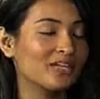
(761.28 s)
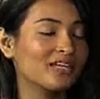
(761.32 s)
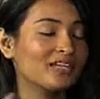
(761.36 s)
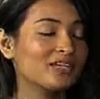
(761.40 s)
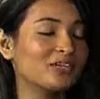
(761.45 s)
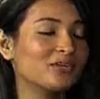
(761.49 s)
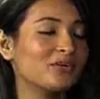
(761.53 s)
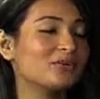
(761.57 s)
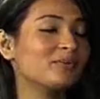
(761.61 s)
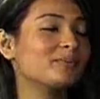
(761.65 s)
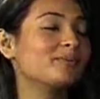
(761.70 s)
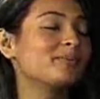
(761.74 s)
in
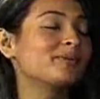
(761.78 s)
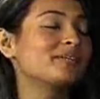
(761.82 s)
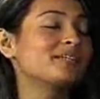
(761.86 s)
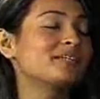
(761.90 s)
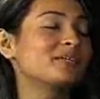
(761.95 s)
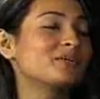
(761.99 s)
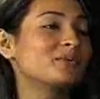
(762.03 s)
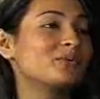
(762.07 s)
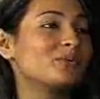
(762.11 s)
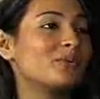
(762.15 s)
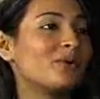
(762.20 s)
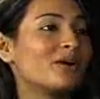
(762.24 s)
your
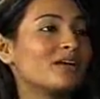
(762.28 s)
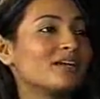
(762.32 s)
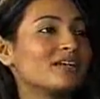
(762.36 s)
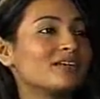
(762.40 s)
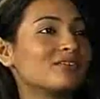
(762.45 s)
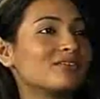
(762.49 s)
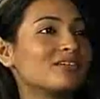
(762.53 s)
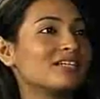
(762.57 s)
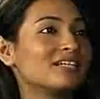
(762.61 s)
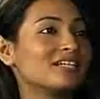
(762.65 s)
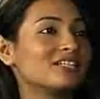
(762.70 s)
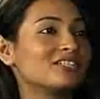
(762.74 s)
opinion, what
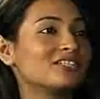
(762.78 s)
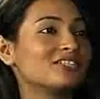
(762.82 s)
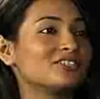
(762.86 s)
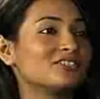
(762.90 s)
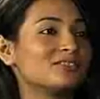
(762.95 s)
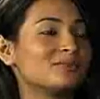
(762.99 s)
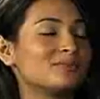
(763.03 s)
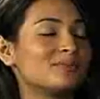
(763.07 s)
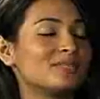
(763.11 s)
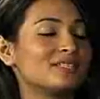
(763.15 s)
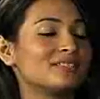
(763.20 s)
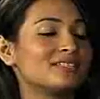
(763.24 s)

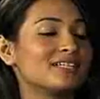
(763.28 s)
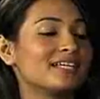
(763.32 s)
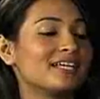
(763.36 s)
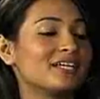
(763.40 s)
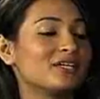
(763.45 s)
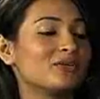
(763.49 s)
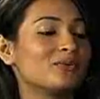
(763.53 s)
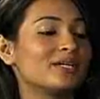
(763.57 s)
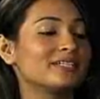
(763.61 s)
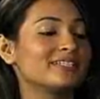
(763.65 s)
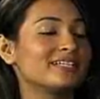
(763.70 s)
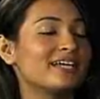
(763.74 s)
relationship does
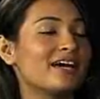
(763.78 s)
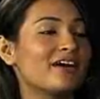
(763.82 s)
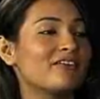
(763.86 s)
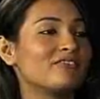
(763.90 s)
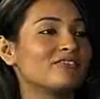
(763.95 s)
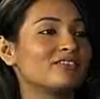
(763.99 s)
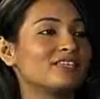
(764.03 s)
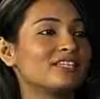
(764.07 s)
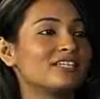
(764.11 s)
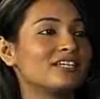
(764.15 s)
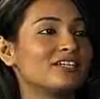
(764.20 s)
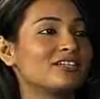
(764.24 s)
AUS have
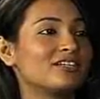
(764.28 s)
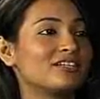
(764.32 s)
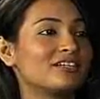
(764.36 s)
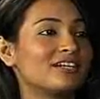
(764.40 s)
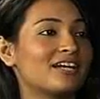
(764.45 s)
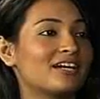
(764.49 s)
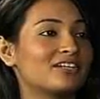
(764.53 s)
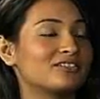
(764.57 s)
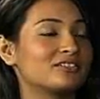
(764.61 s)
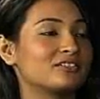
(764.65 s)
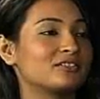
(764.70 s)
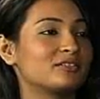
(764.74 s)
with the
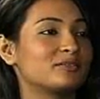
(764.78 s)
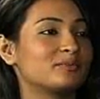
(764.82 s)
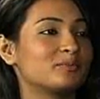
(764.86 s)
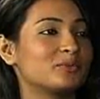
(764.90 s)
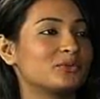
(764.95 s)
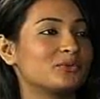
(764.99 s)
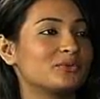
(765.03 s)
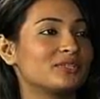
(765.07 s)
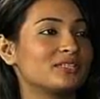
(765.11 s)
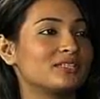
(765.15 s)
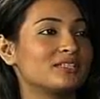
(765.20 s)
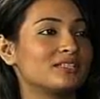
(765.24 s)
international
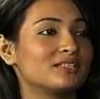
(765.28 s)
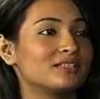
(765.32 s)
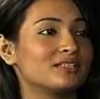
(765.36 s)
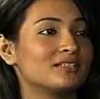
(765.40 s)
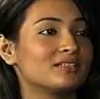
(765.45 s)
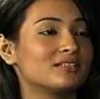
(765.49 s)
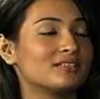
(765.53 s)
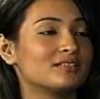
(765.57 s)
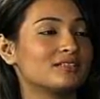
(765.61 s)
community?